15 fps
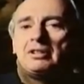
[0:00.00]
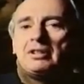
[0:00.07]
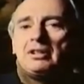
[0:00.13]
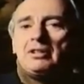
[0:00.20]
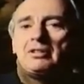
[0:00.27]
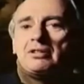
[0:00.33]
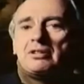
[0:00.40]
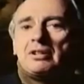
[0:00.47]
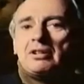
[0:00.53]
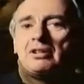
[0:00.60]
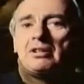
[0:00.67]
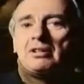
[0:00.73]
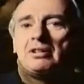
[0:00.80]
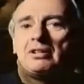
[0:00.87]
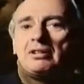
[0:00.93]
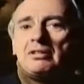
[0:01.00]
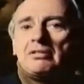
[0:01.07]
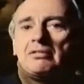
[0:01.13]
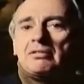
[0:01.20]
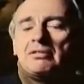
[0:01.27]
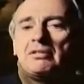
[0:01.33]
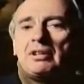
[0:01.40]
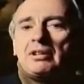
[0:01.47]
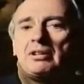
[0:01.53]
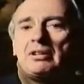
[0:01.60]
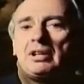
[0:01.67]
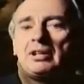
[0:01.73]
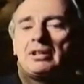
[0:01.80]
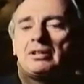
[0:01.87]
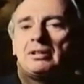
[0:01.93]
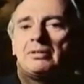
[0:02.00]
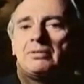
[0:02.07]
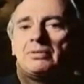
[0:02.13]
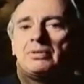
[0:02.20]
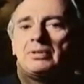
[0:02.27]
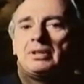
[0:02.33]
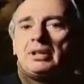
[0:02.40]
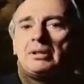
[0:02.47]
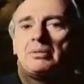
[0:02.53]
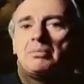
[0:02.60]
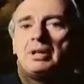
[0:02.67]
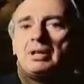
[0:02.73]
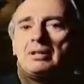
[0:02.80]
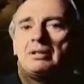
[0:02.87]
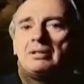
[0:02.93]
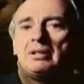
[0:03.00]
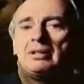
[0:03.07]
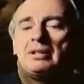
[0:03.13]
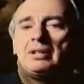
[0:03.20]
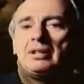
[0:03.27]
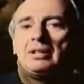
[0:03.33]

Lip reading: Yet each shared a liking for young men.